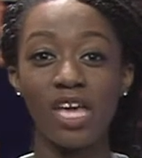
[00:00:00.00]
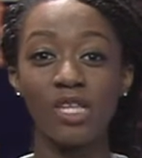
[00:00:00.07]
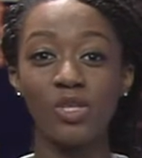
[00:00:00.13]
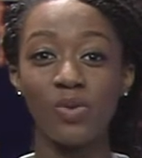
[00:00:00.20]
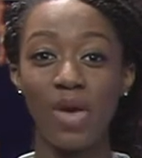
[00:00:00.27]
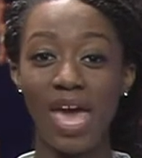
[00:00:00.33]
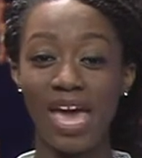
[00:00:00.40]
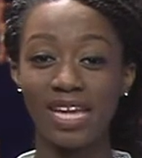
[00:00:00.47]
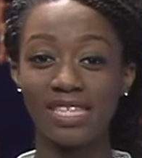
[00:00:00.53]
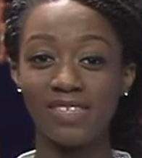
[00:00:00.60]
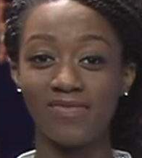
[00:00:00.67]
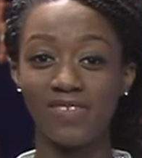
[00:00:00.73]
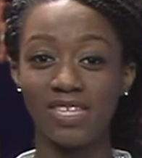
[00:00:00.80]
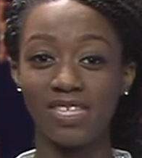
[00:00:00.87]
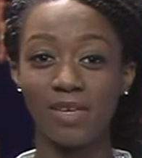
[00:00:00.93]
to
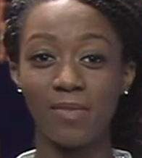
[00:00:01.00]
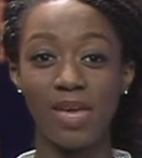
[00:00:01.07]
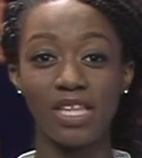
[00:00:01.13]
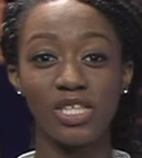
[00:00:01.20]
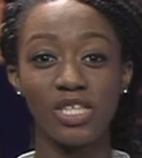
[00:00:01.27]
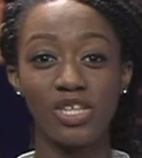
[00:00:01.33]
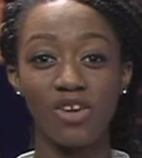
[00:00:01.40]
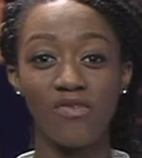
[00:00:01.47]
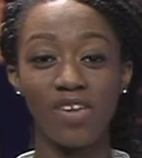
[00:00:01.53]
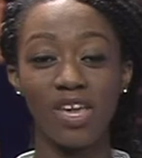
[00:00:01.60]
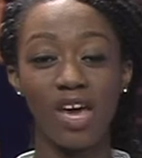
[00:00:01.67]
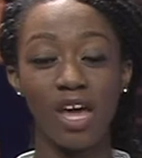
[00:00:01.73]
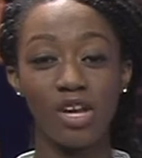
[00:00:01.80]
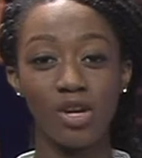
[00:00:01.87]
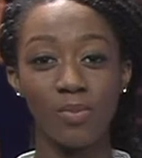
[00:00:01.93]
activism and serving
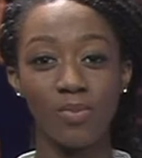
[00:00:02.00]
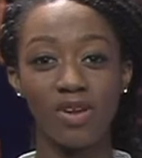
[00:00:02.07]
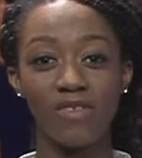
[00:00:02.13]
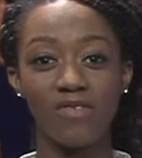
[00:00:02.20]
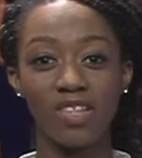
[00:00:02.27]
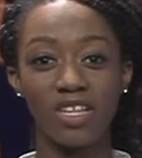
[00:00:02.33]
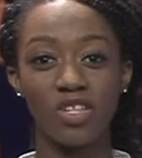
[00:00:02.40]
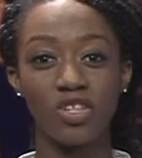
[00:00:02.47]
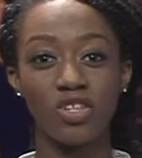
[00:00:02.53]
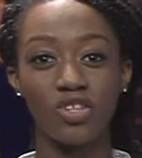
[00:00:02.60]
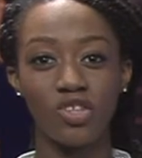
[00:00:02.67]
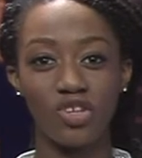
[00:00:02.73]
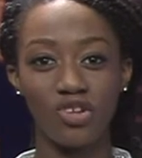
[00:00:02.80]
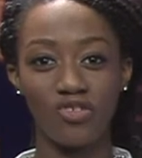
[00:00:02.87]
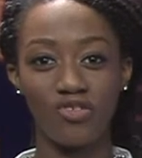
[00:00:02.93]
underprivileged
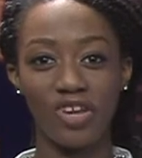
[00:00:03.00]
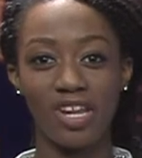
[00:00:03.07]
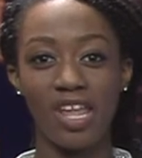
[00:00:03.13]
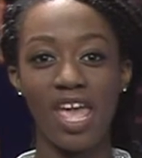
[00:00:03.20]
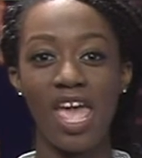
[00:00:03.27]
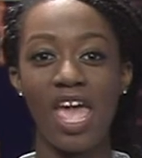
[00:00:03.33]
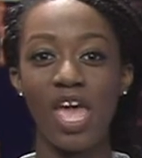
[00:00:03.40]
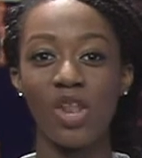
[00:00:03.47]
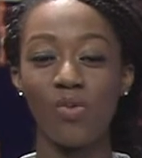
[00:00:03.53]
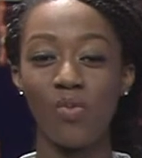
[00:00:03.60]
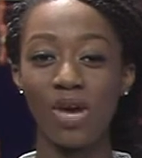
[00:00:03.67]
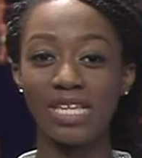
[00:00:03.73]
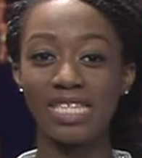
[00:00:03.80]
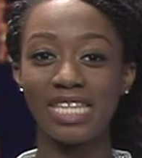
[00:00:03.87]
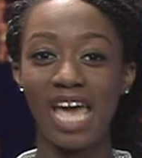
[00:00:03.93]
children in
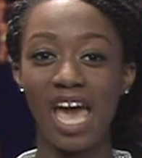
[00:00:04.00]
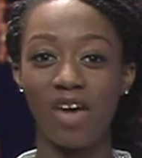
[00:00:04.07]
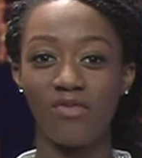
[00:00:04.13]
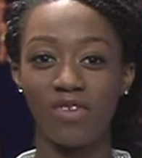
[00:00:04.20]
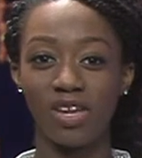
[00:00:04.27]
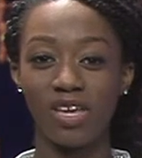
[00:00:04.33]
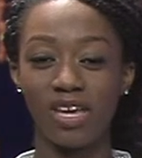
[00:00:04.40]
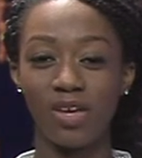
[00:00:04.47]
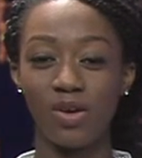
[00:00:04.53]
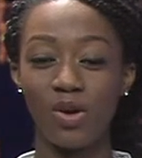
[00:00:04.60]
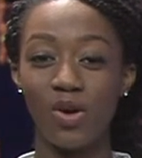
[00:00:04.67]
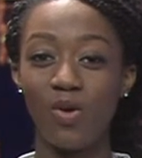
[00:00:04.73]
West Africa.